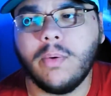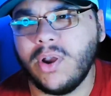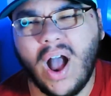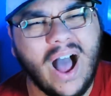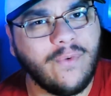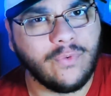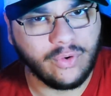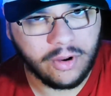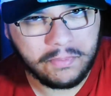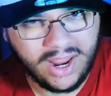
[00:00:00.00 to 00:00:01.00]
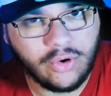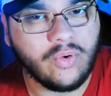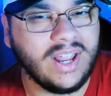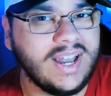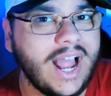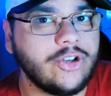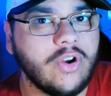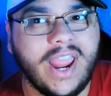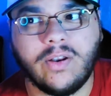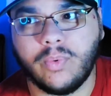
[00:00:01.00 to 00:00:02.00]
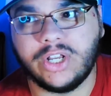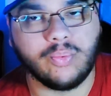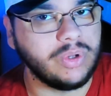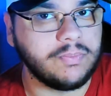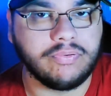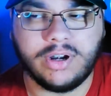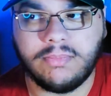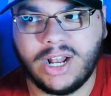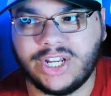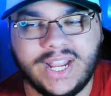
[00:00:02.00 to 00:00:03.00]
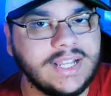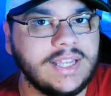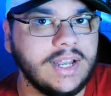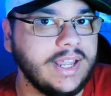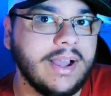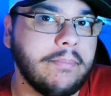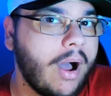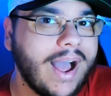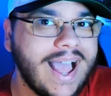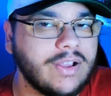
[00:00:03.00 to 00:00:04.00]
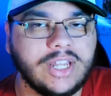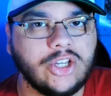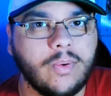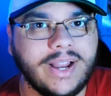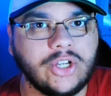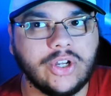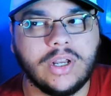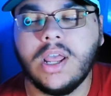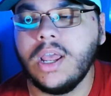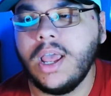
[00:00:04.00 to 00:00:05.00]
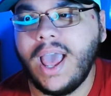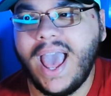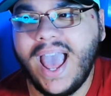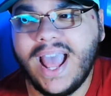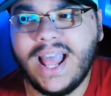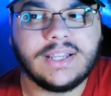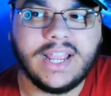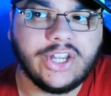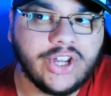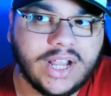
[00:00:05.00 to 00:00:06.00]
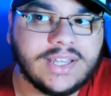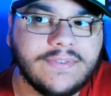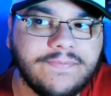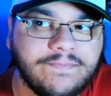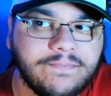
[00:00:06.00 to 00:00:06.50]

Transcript: We got Al-Farouq Aminu in that trade, which which was pretty much instantly a buyout situation. And it just